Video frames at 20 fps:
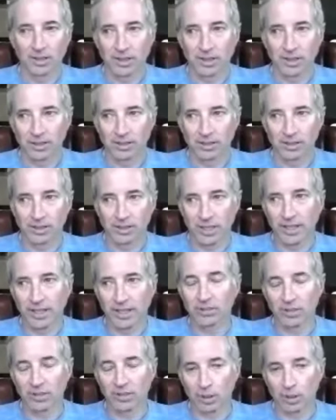
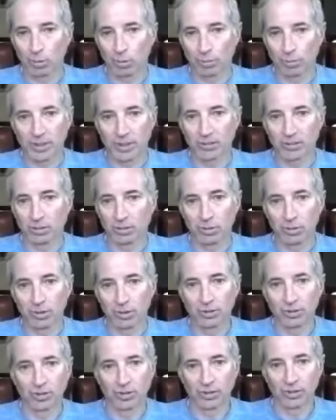yes, there will be some
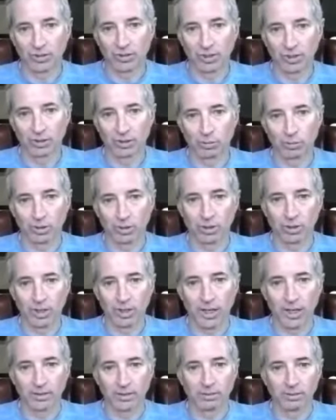uses that would
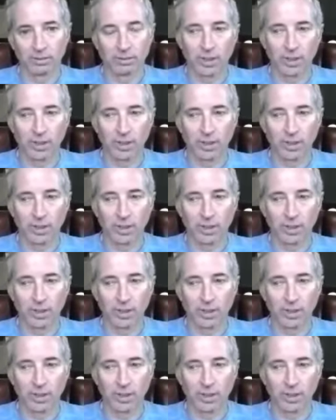not